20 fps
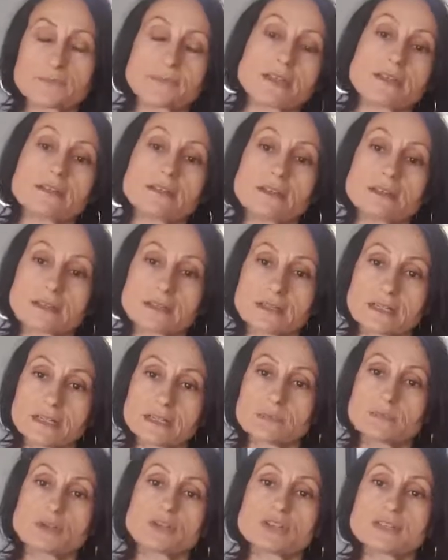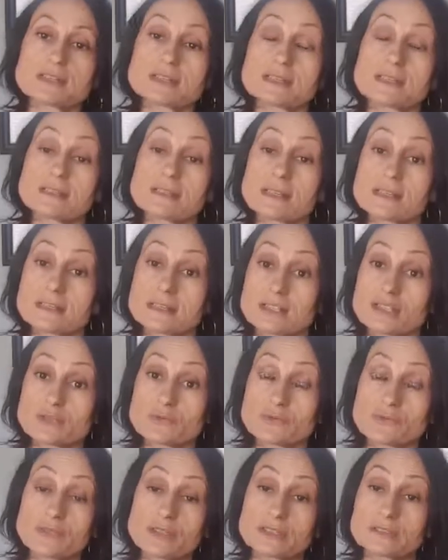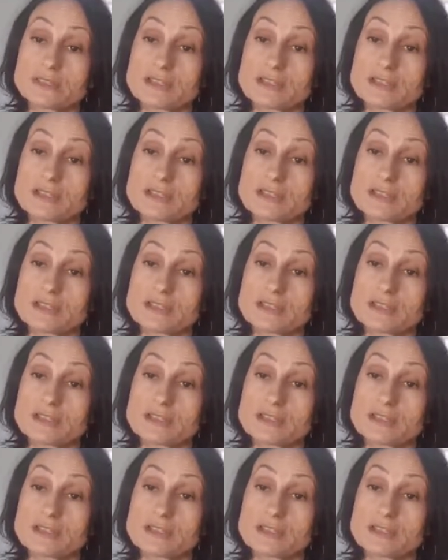and cleaning products that will